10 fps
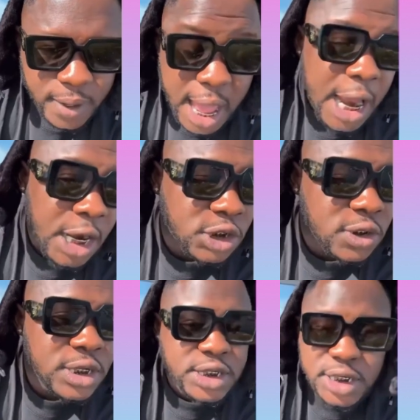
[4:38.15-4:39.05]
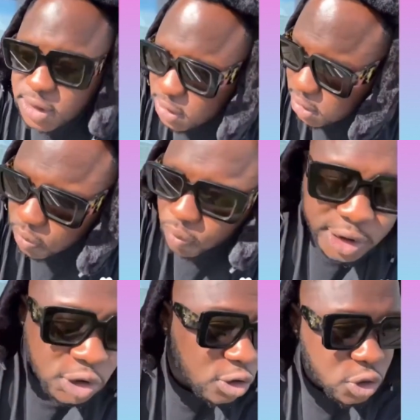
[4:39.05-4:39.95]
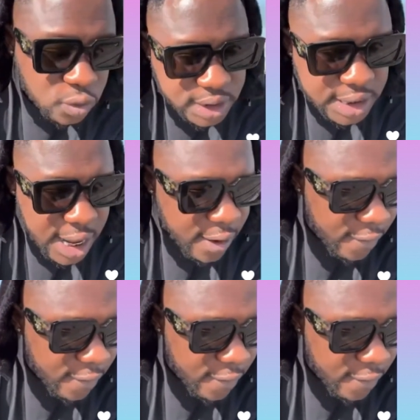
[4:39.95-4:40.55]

I literally just went on Twitter